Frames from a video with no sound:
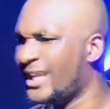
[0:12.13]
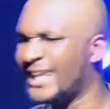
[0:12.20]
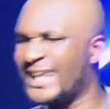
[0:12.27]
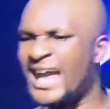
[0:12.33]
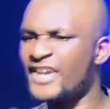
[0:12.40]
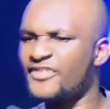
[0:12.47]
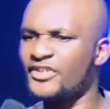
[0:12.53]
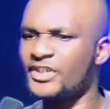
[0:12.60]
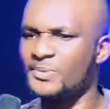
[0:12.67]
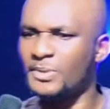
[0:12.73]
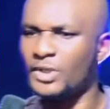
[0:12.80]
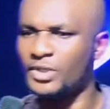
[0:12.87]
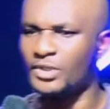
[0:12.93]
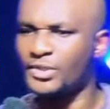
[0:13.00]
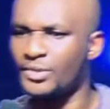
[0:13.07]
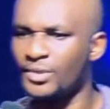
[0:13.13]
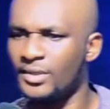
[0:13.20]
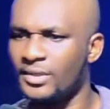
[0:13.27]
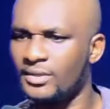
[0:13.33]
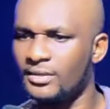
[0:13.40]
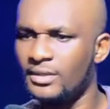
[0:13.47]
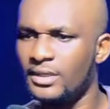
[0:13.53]
Life is beyond you.
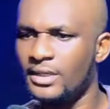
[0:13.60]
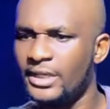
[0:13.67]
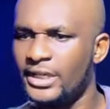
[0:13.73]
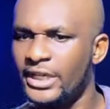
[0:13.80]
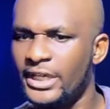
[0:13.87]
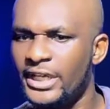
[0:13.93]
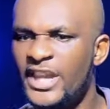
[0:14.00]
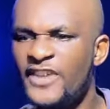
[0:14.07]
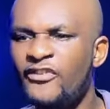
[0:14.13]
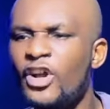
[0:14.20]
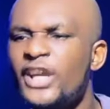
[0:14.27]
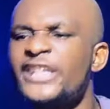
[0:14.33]
If